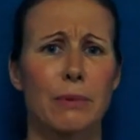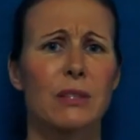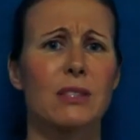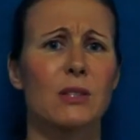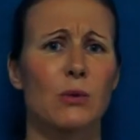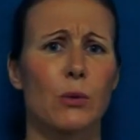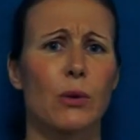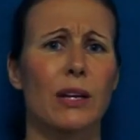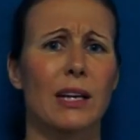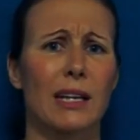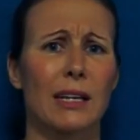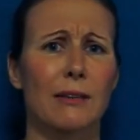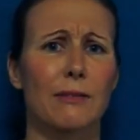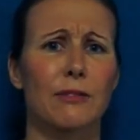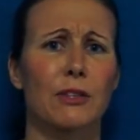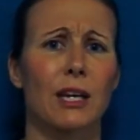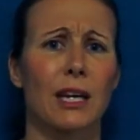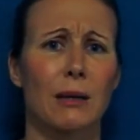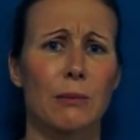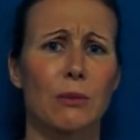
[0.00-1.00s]
quickly if
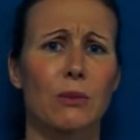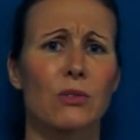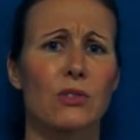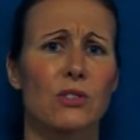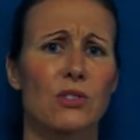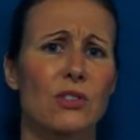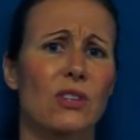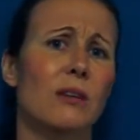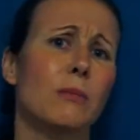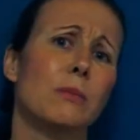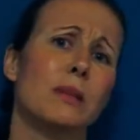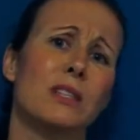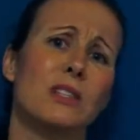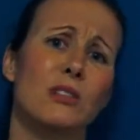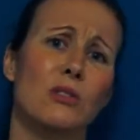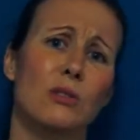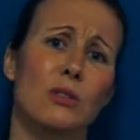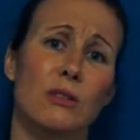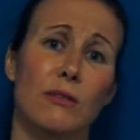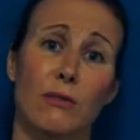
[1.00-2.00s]
you're able to commit
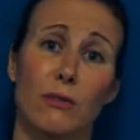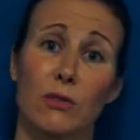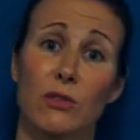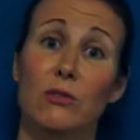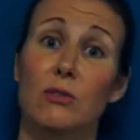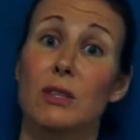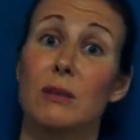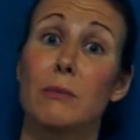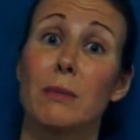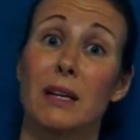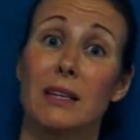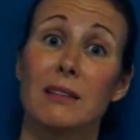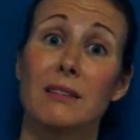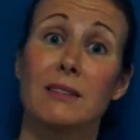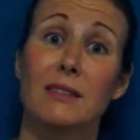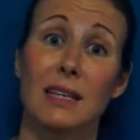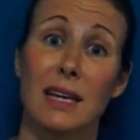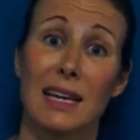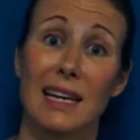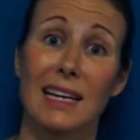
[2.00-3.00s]
to it for 3
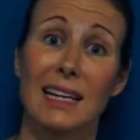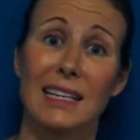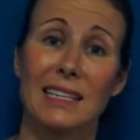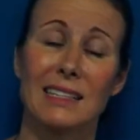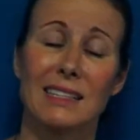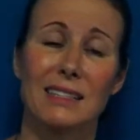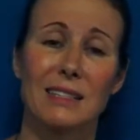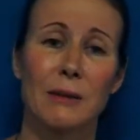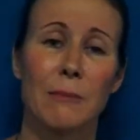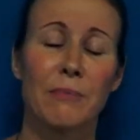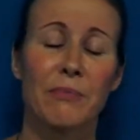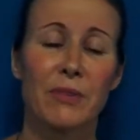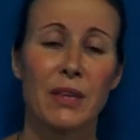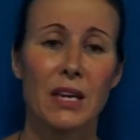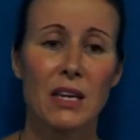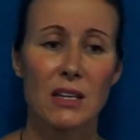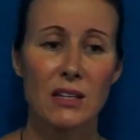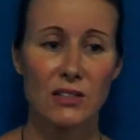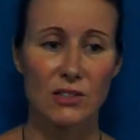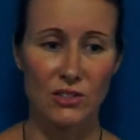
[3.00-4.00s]
months at least.
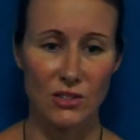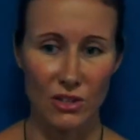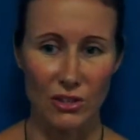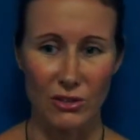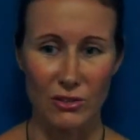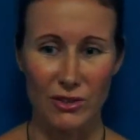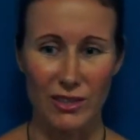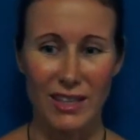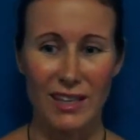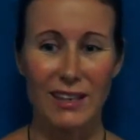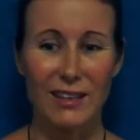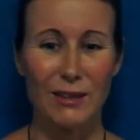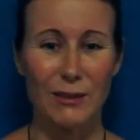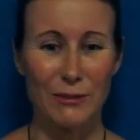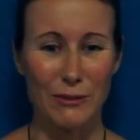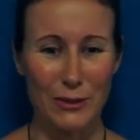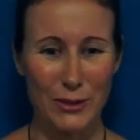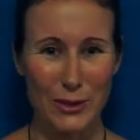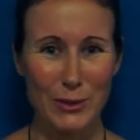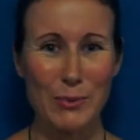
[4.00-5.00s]
So the
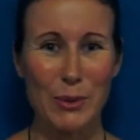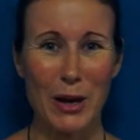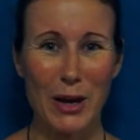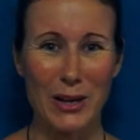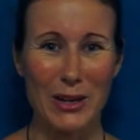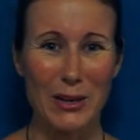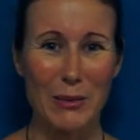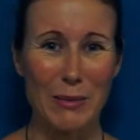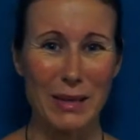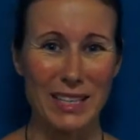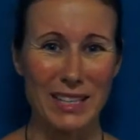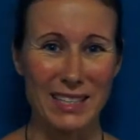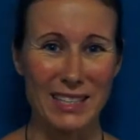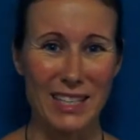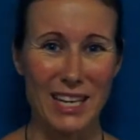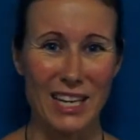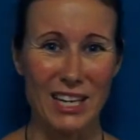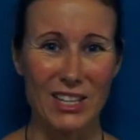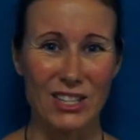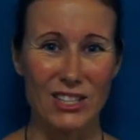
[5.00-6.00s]
first part of the
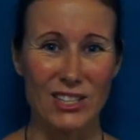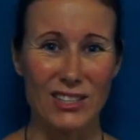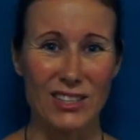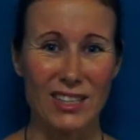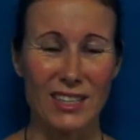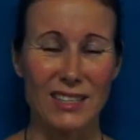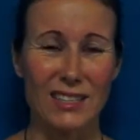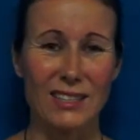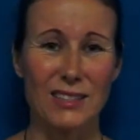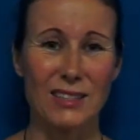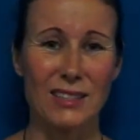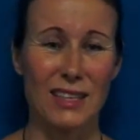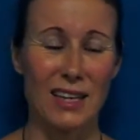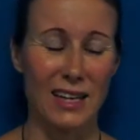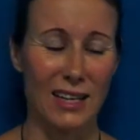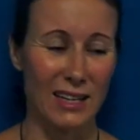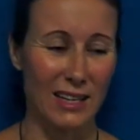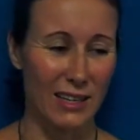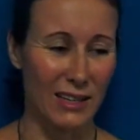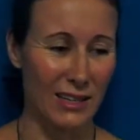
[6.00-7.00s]
meditation is,
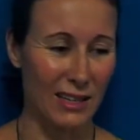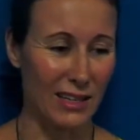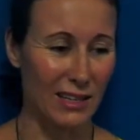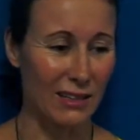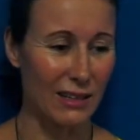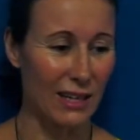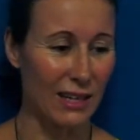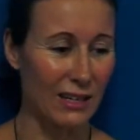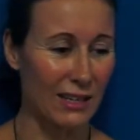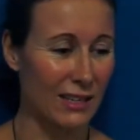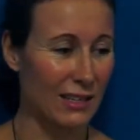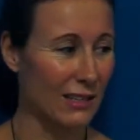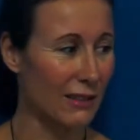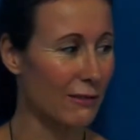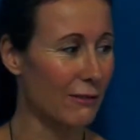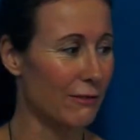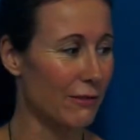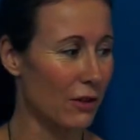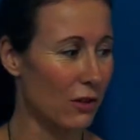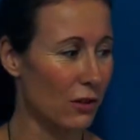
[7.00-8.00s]
it
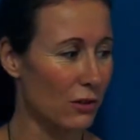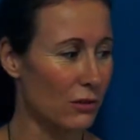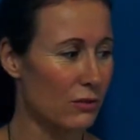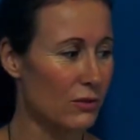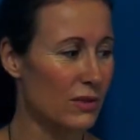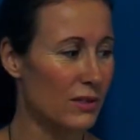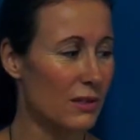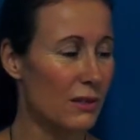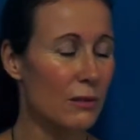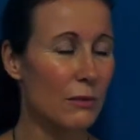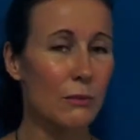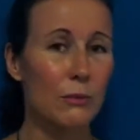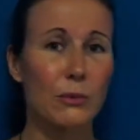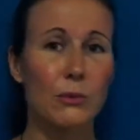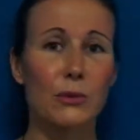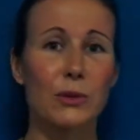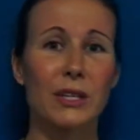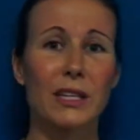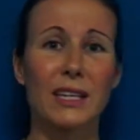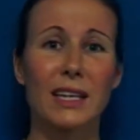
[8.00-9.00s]
involves
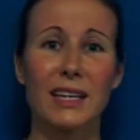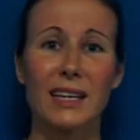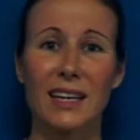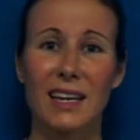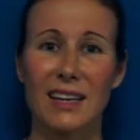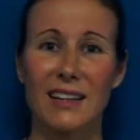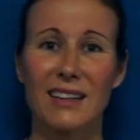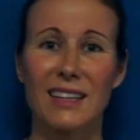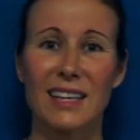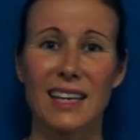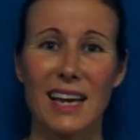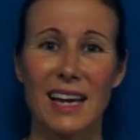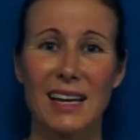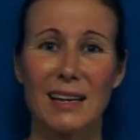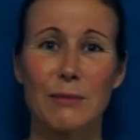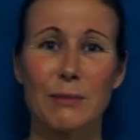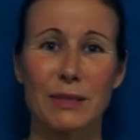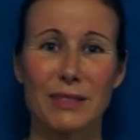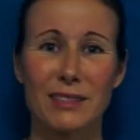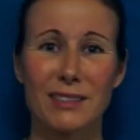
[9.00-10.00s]
bringing in the
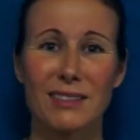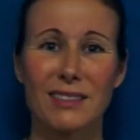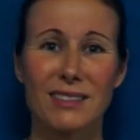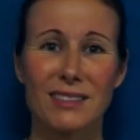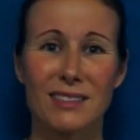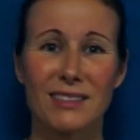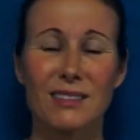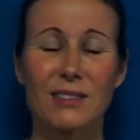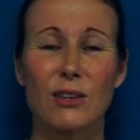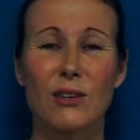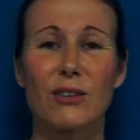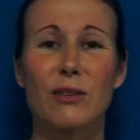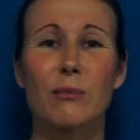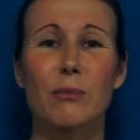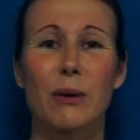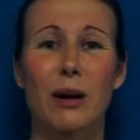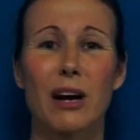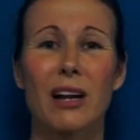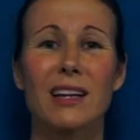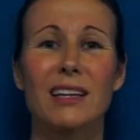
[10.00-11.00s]
elements. So the
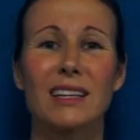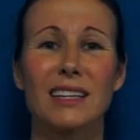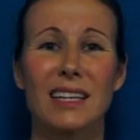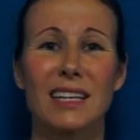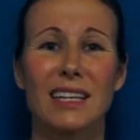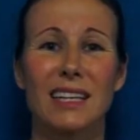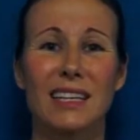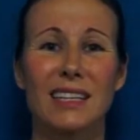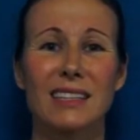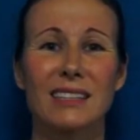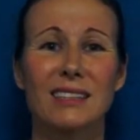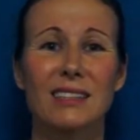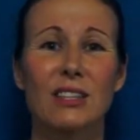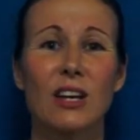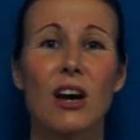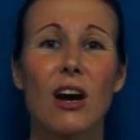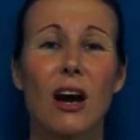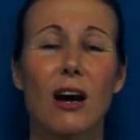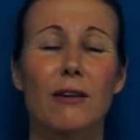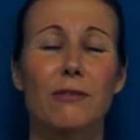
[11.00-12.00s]
Balinese
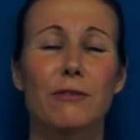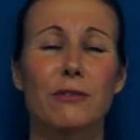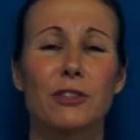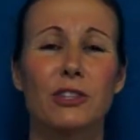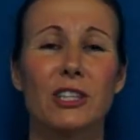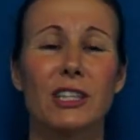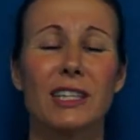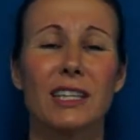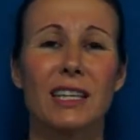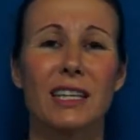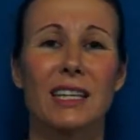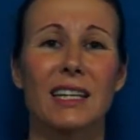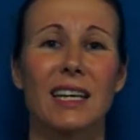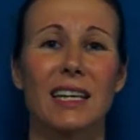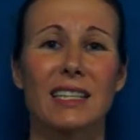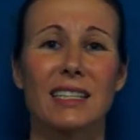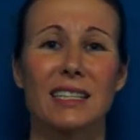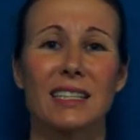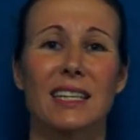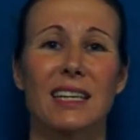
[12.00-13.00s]
are very
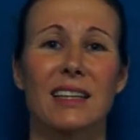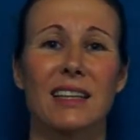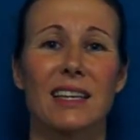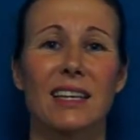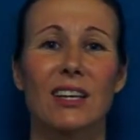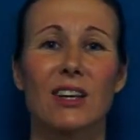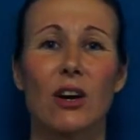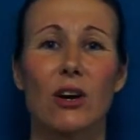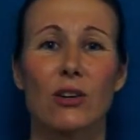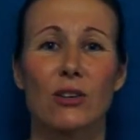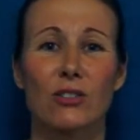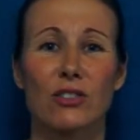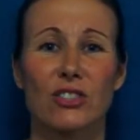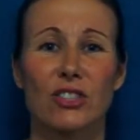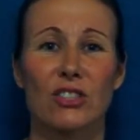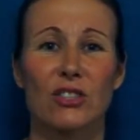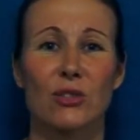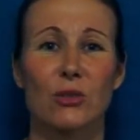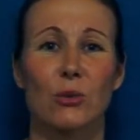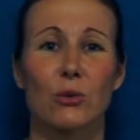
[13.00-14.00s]
connected in their culture
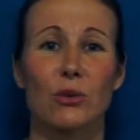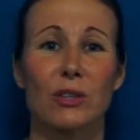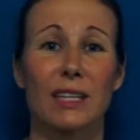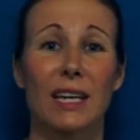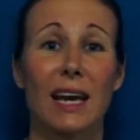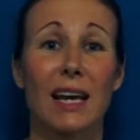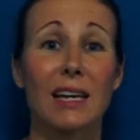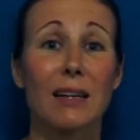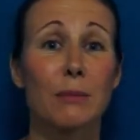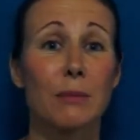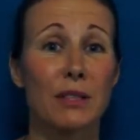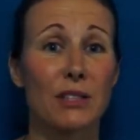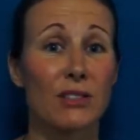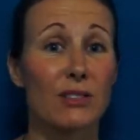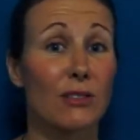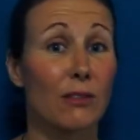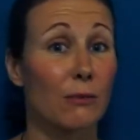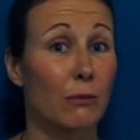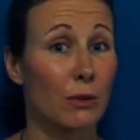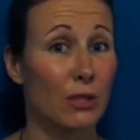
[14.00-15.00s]
to all the elements,
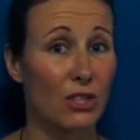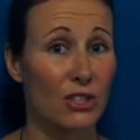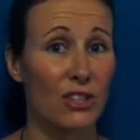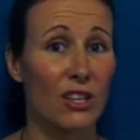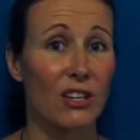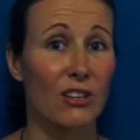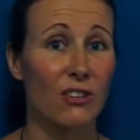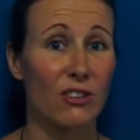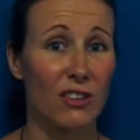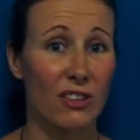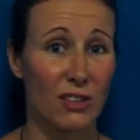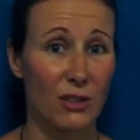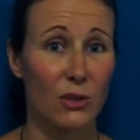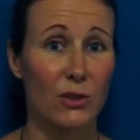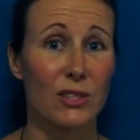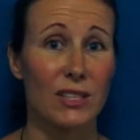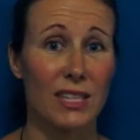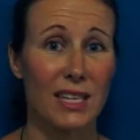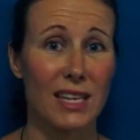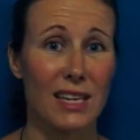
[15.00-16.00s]
of which there are
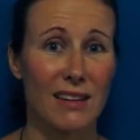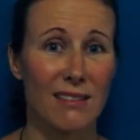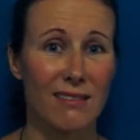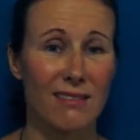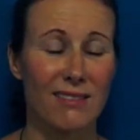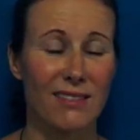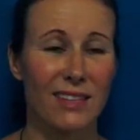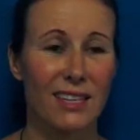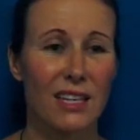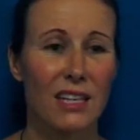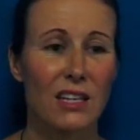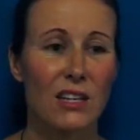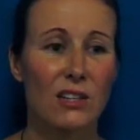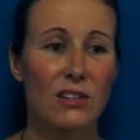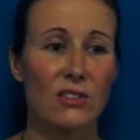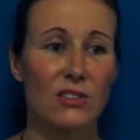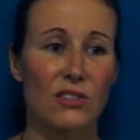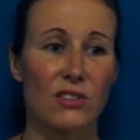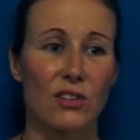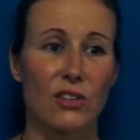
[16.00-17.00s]
13.
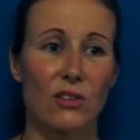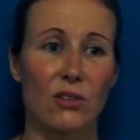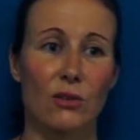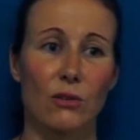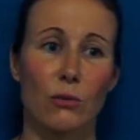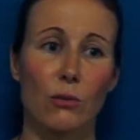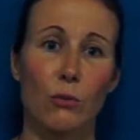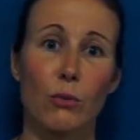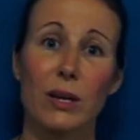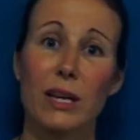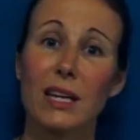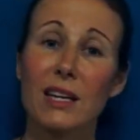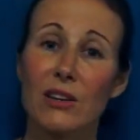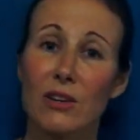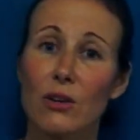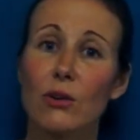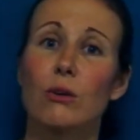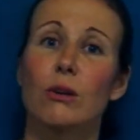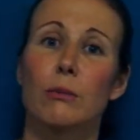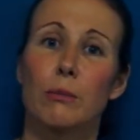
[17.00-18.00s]
So we
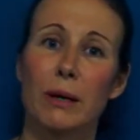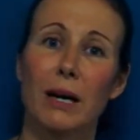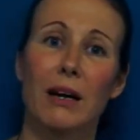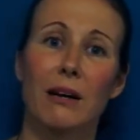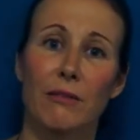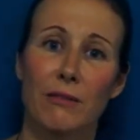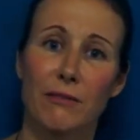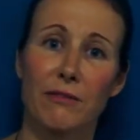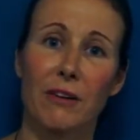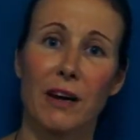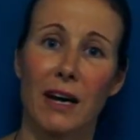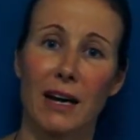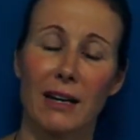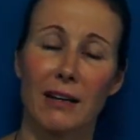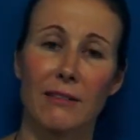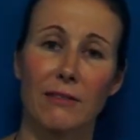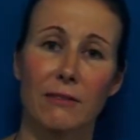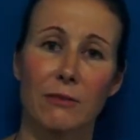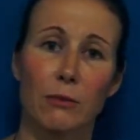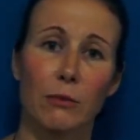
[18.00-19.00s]
know about
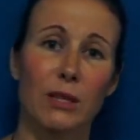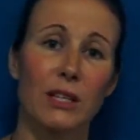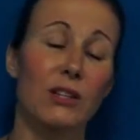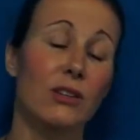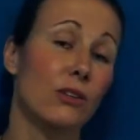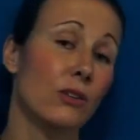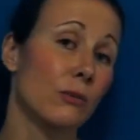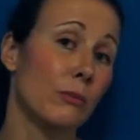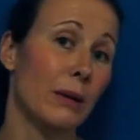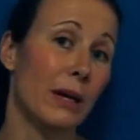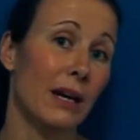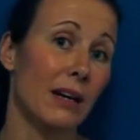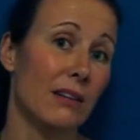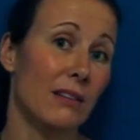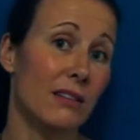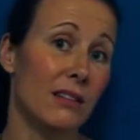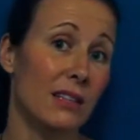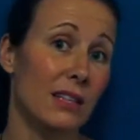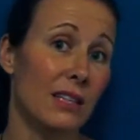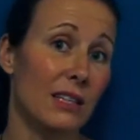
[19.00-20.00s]
5. We know
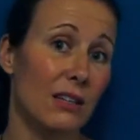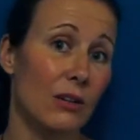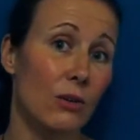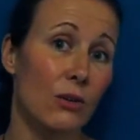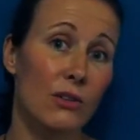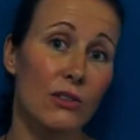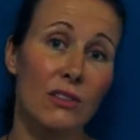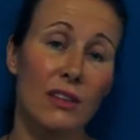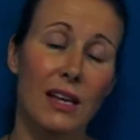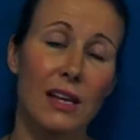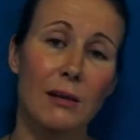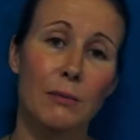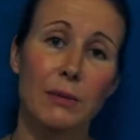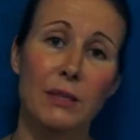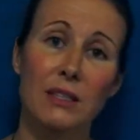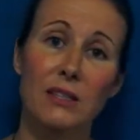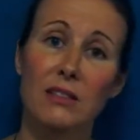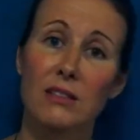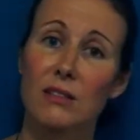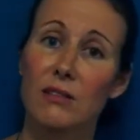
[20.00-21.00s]
about the earth
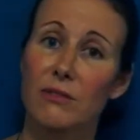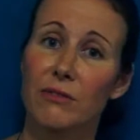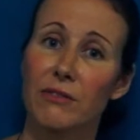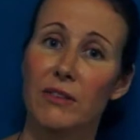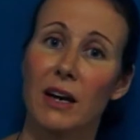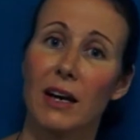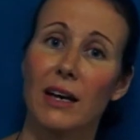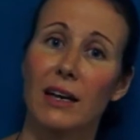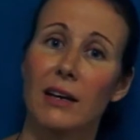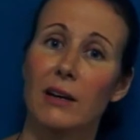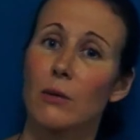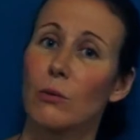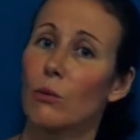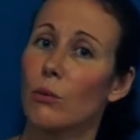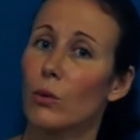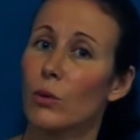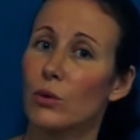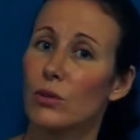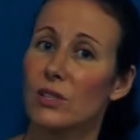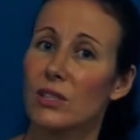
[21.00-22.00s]
element, the fire,
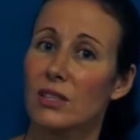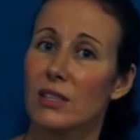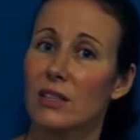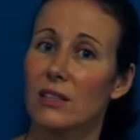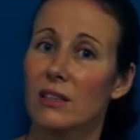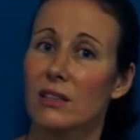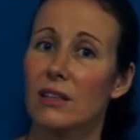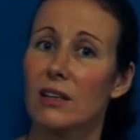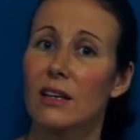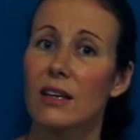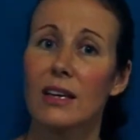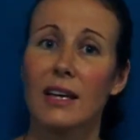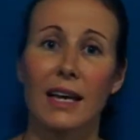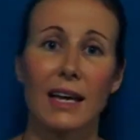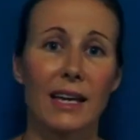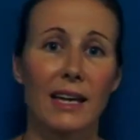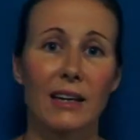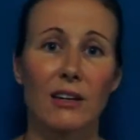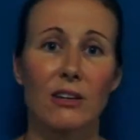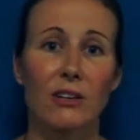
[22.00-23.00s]
water,
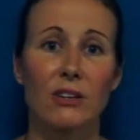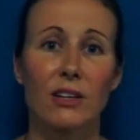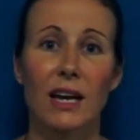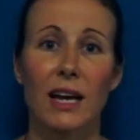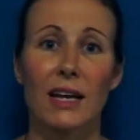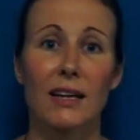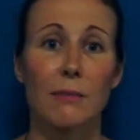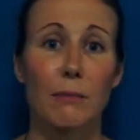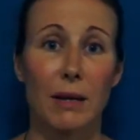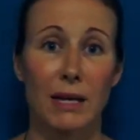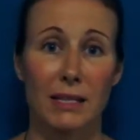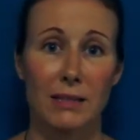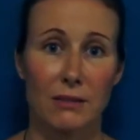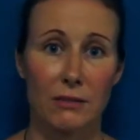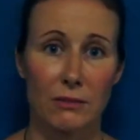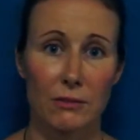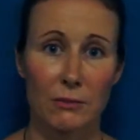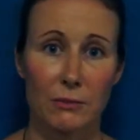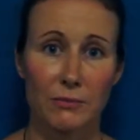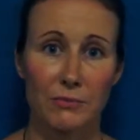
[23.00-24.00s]
air, and
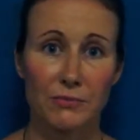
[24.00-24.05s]
metal.